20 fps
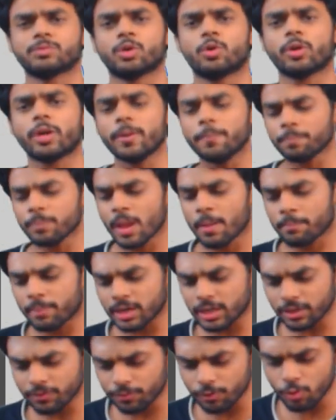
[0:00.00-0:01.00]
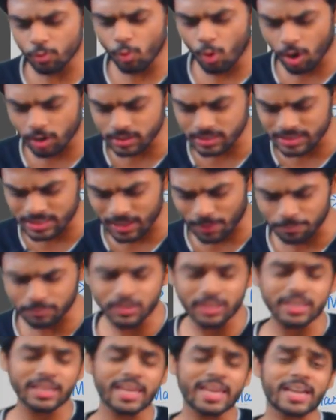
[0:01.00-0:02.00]
Okay, but if you want
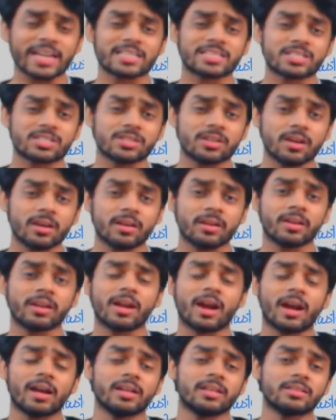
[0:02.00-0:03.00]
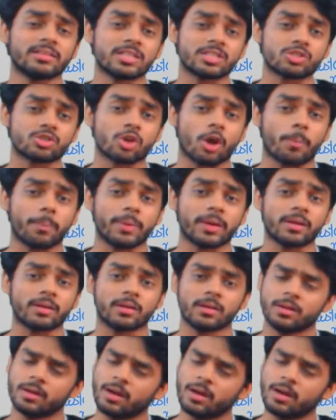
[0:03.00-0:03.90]
something extra regarding this topic,